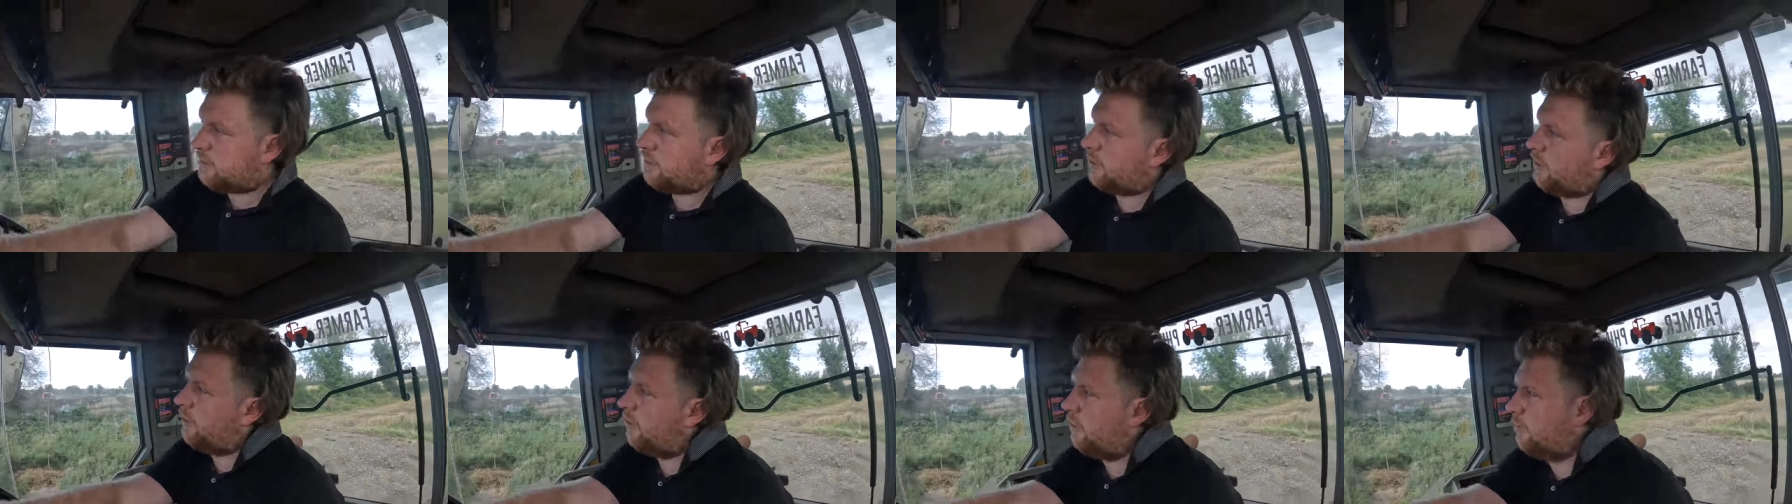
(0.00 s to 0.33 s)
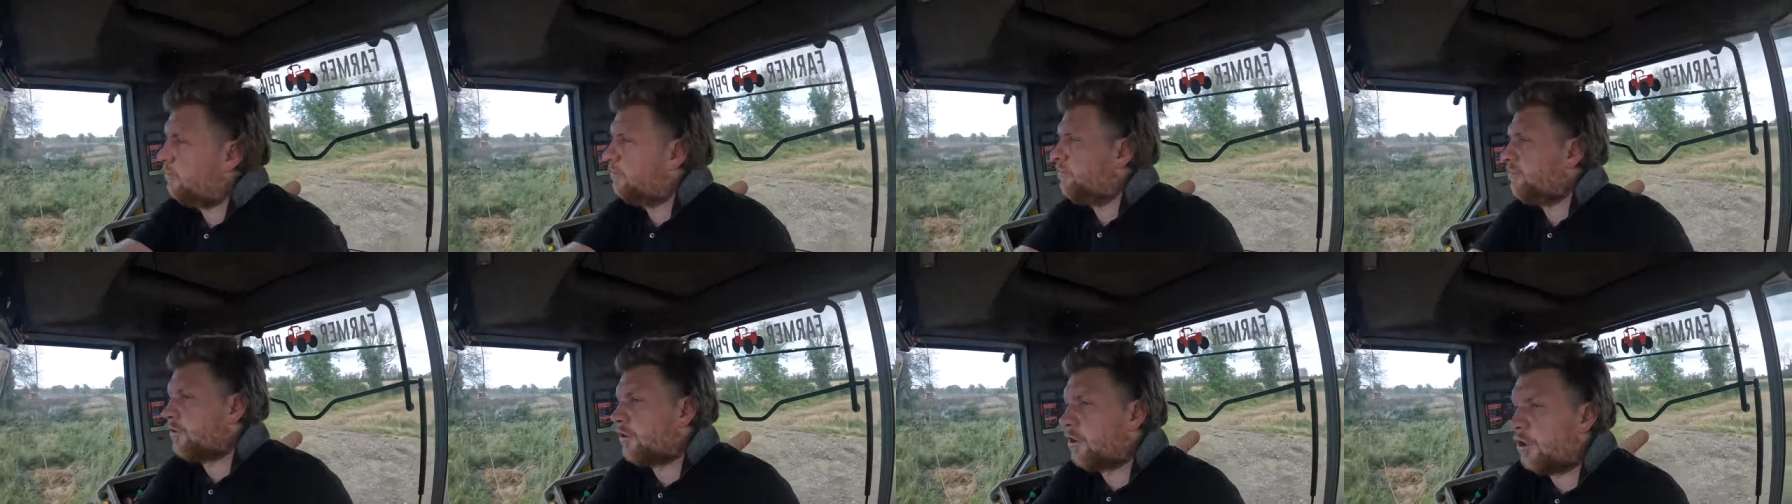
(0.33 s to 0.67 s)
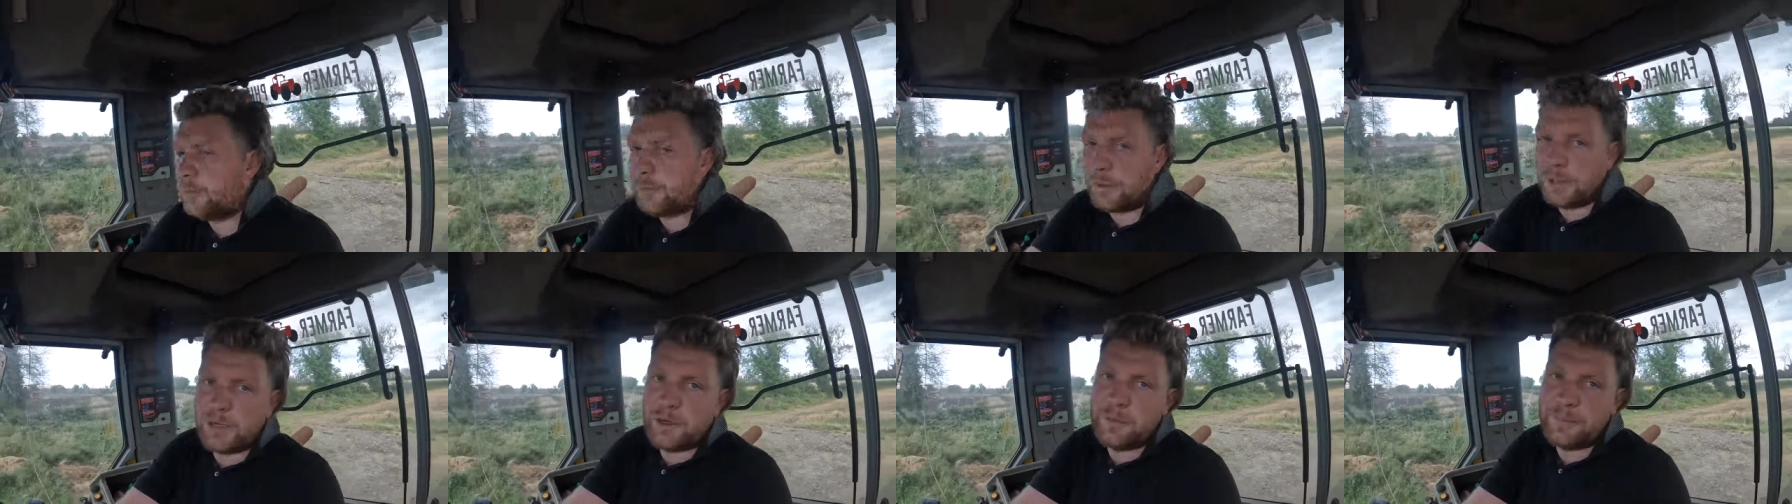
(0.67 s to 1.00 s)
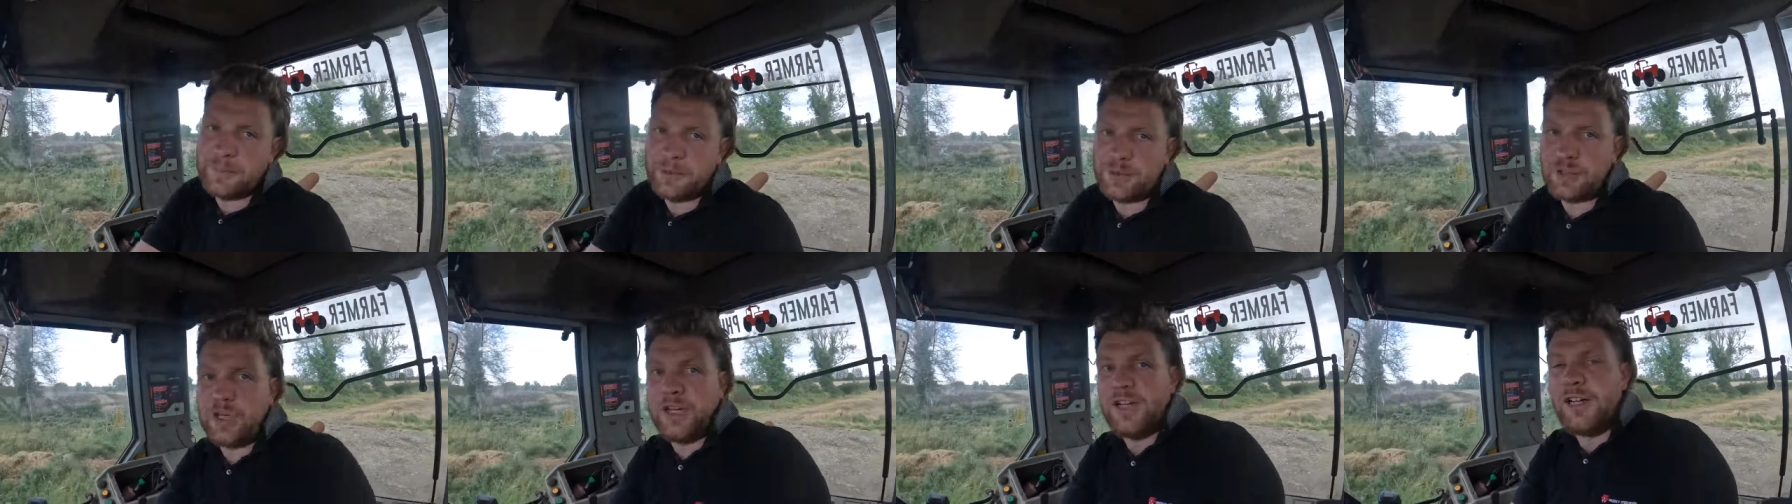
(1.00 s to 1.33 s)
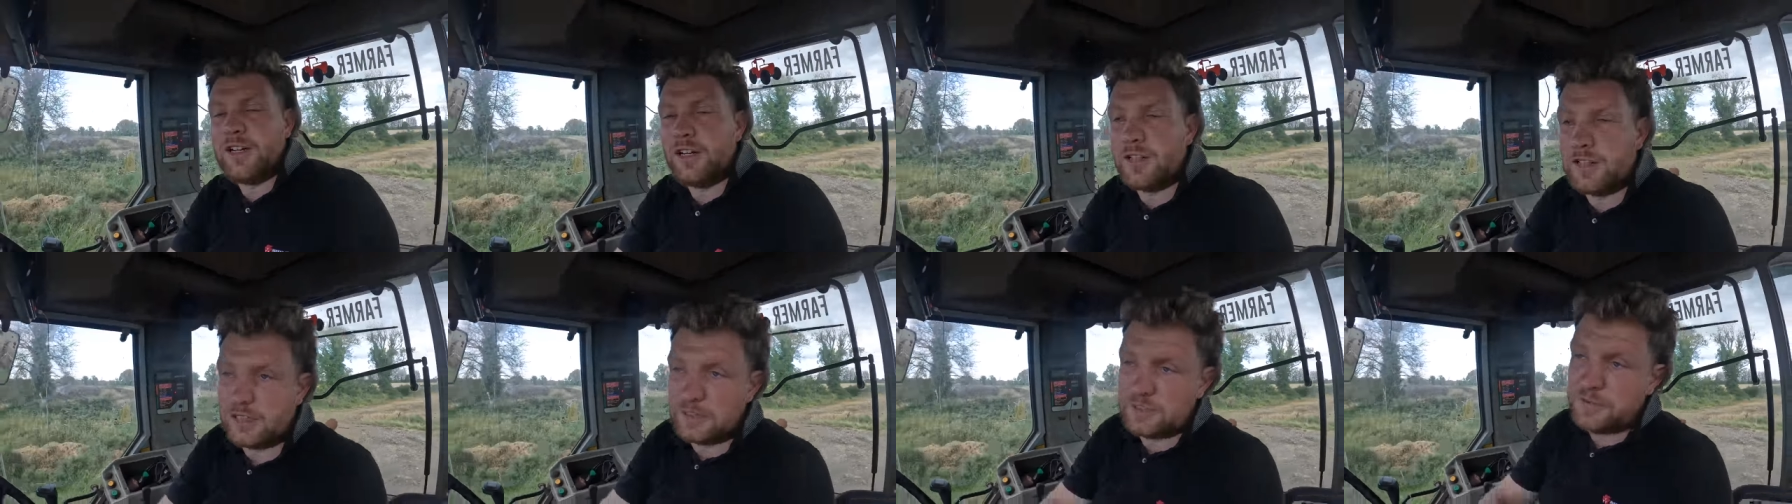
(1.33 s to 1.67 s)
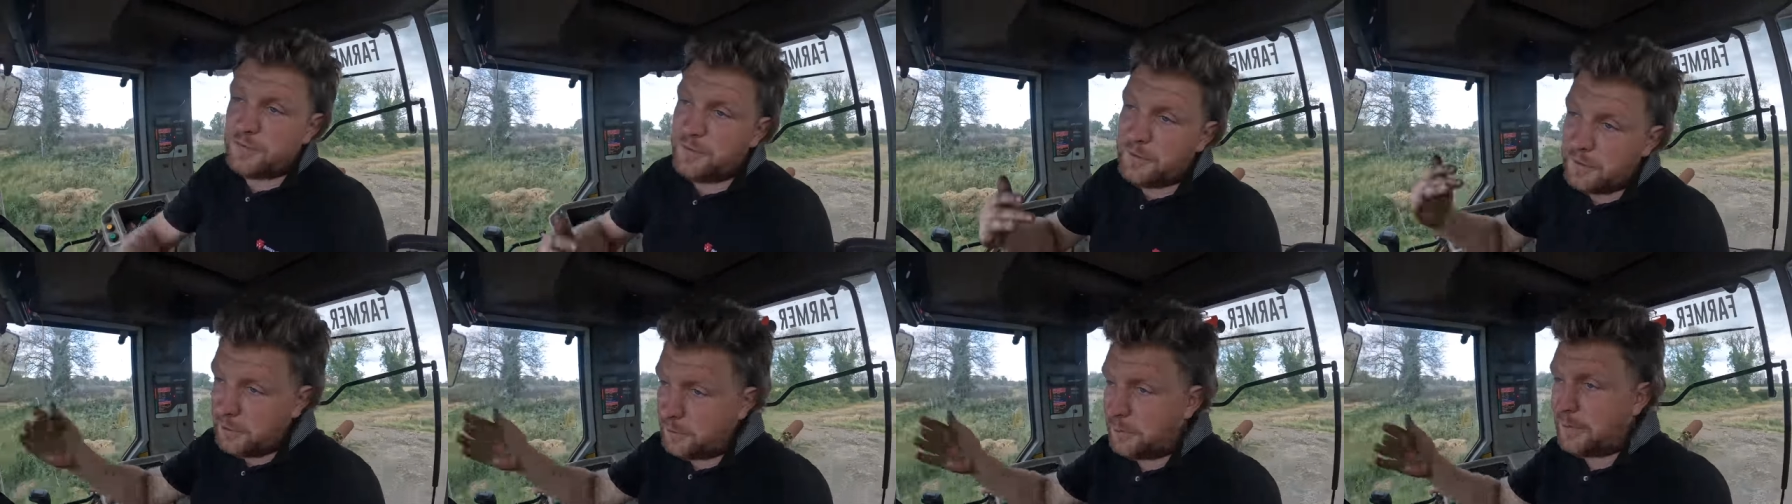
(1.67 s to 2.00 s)
so we're going to bring up a trailer that's
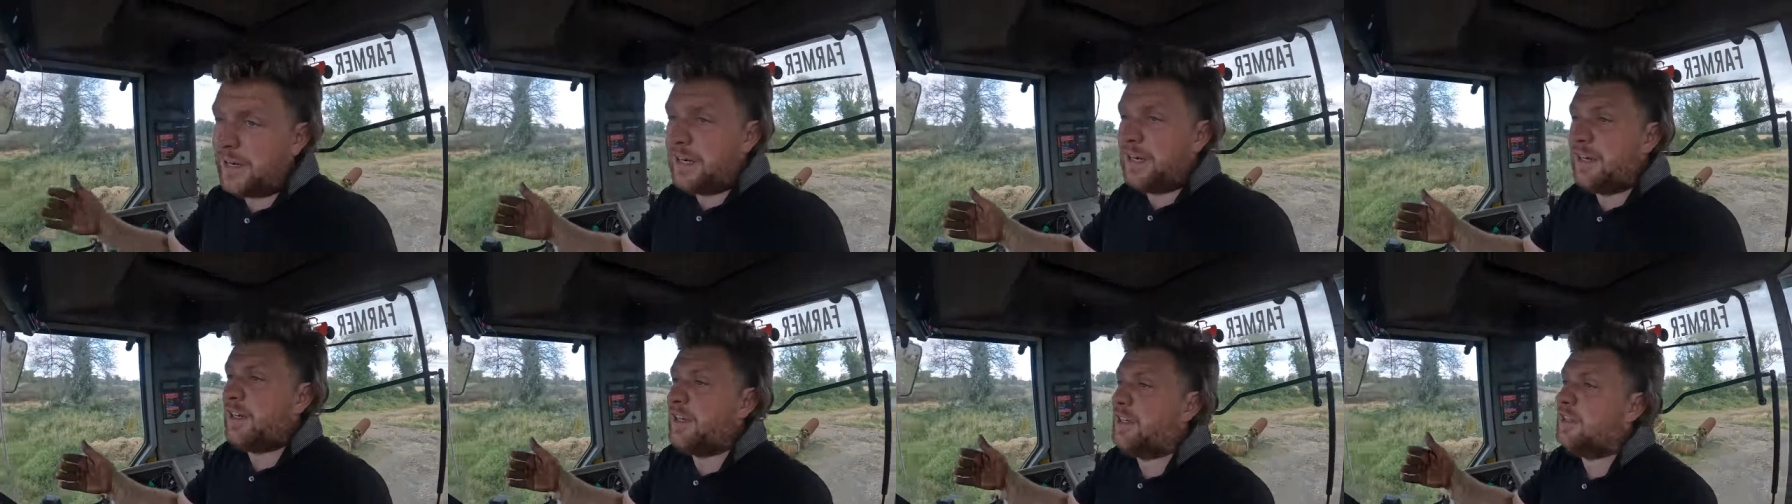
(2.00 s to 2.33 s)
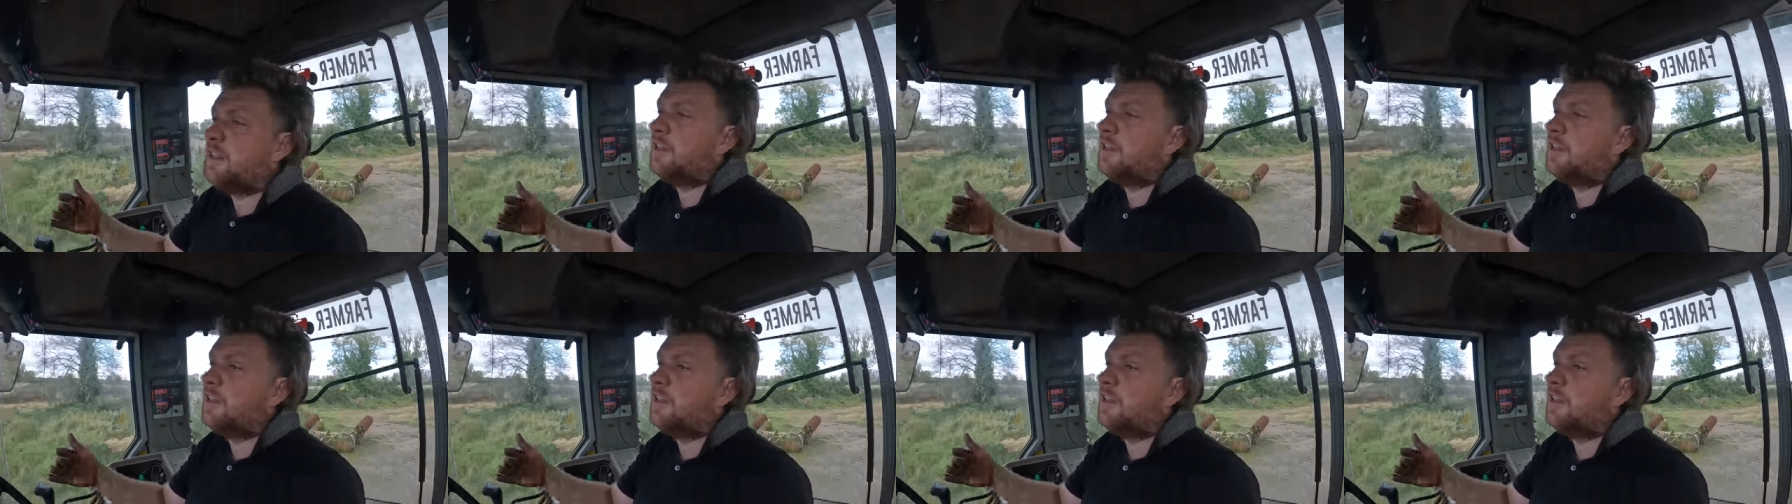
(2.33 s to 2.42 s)
full of barley,